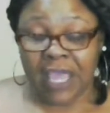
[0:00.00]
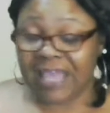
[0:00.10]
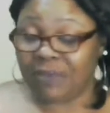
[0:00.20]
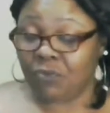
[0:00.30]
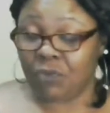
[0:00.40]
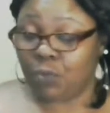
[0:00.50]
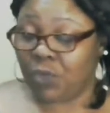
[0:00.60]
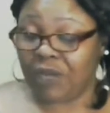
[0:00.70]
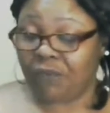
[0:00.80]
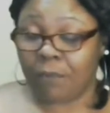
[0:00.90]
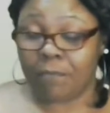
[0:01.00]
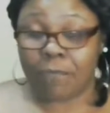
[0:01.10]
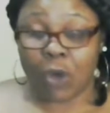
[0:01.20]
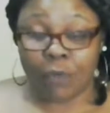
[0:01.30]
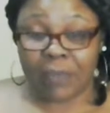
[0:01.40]
at whatever
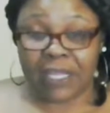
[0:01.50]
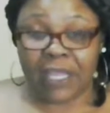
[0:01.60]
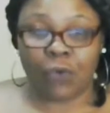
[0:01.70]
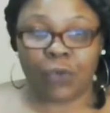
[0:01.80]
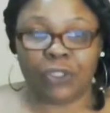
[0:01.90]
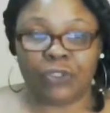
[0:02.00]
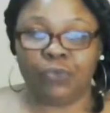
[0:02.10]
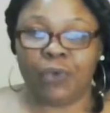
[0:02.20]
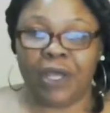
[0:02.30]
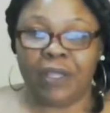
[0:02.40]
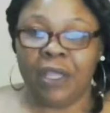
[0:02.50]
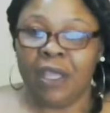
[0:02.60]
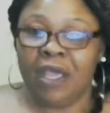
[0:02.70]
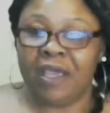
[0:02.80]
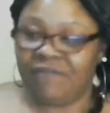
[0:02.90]
moment in order to
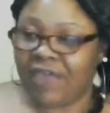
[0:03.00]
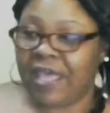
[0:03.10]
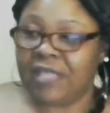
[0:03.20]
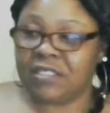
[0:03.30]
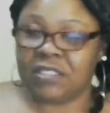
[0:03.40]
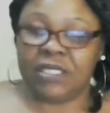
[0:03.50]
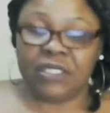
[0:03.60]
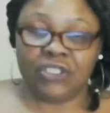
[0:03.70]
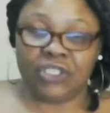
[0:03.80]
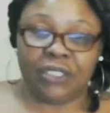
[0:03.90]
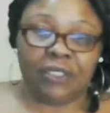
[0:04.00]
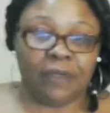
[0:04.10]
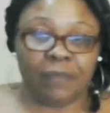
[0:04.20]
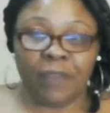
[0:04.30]
advance the agenda.